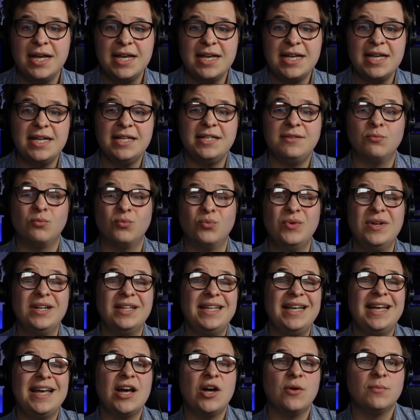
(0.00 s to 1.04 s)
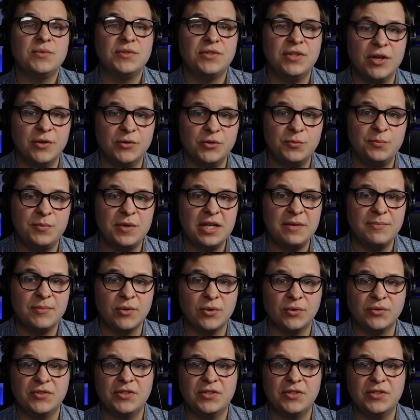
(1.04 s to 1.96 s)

He really helps those people